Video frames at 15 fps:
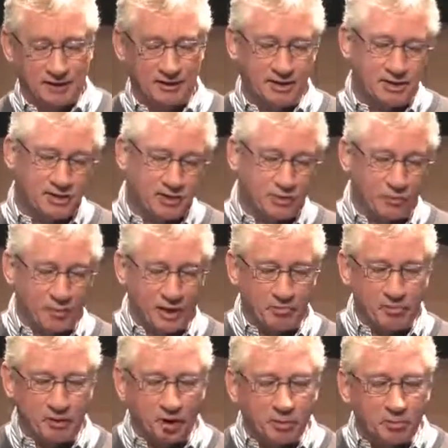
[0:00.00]
This is the way
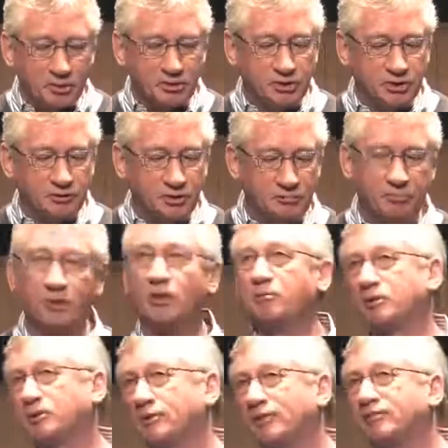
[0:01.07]
bonobos do it.
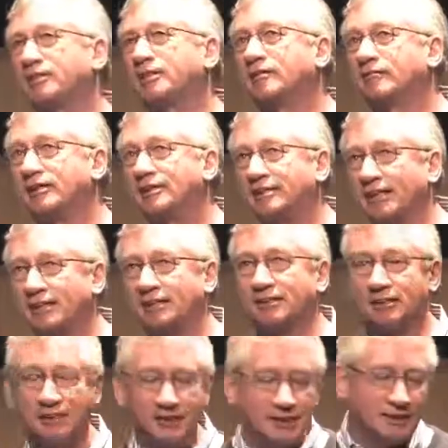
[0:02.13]
Bonobos do everything with
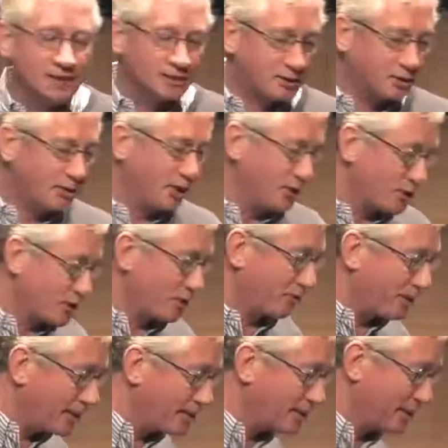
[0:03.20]
sex, and so they also
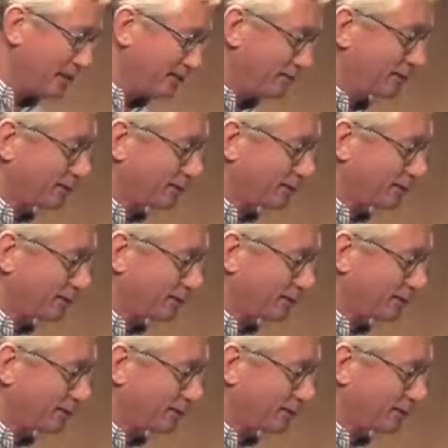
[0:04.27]
reconcile